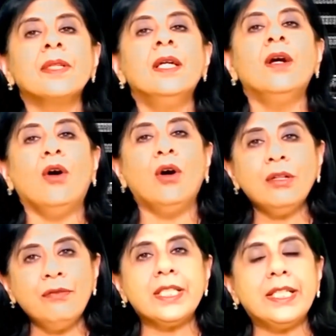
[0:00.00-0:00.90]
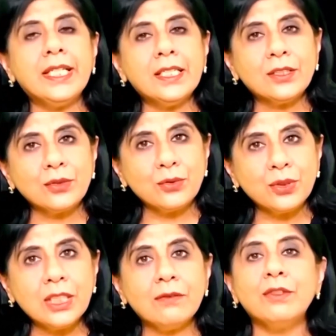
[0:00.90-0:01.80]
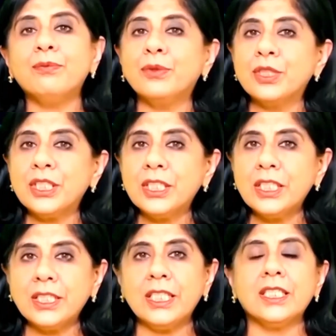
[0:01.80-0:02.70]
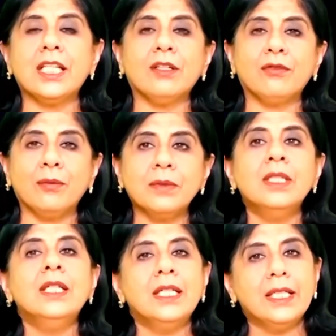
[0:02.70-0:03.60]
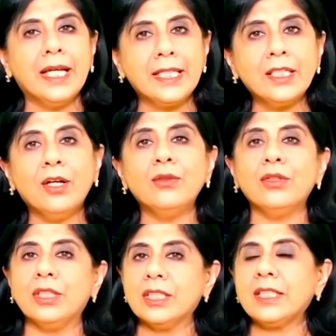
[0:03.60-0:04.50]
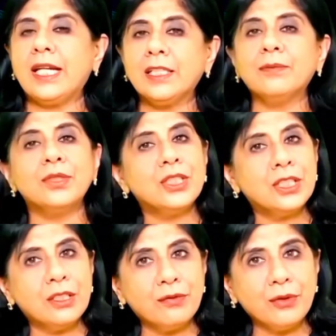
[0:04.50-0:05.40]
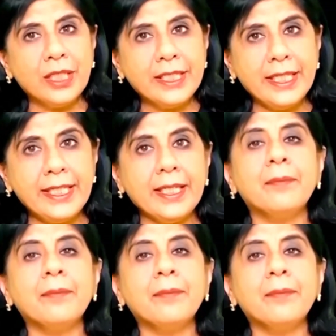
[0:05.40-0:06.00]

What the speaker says: or if his headache is associated with positional change, like from lying down and standing position if you get headache,